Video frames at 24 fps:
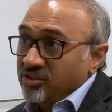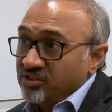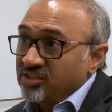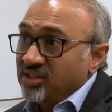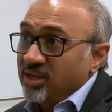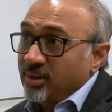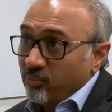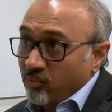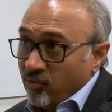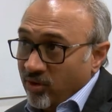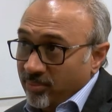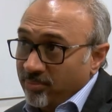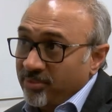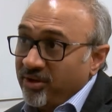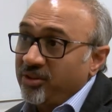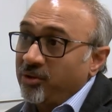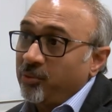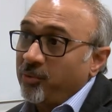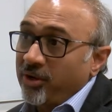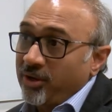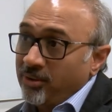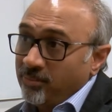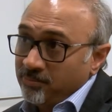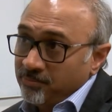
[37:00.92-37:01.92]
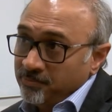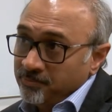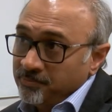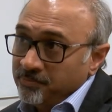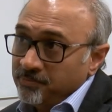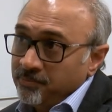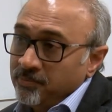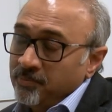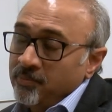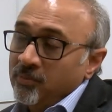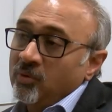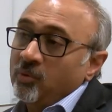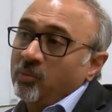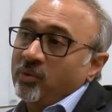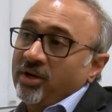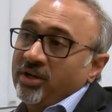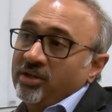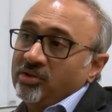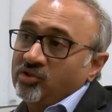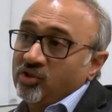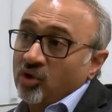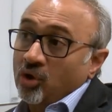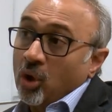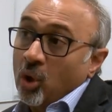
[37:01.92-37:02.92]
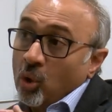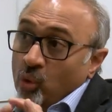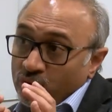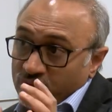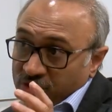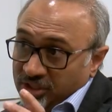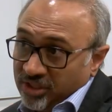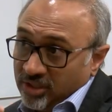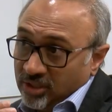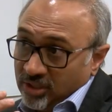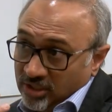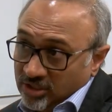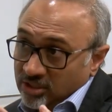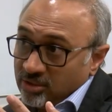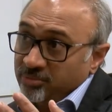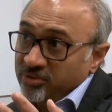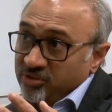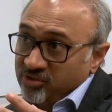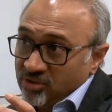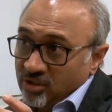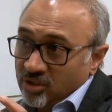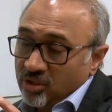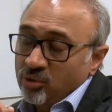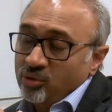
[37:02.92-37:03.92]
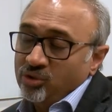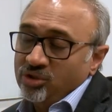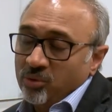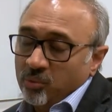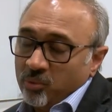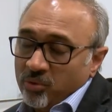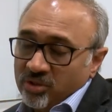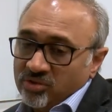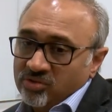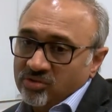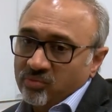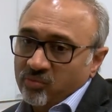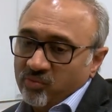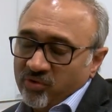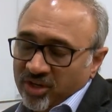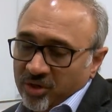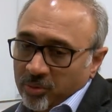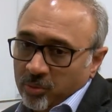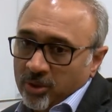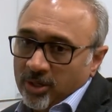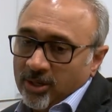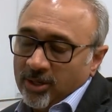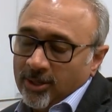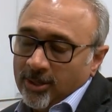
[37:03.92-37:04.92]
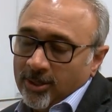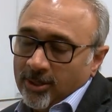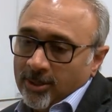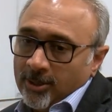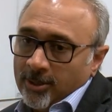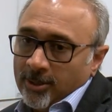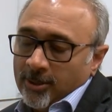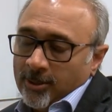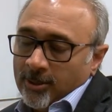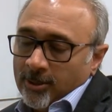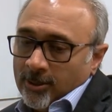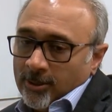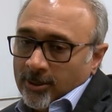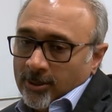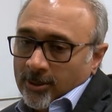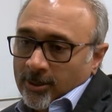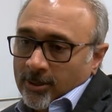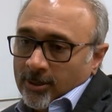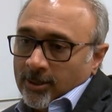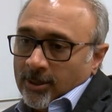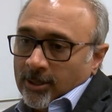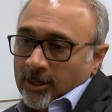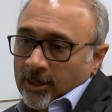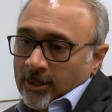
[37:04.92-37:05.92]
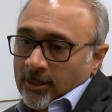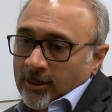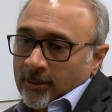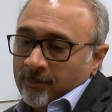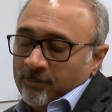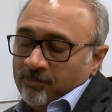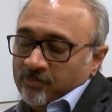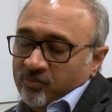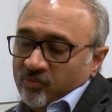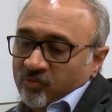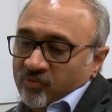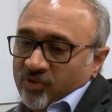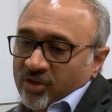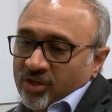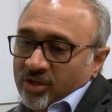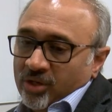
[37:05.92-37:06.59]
same way, by the way, right? So coaching, interpersonal coaching works very well. We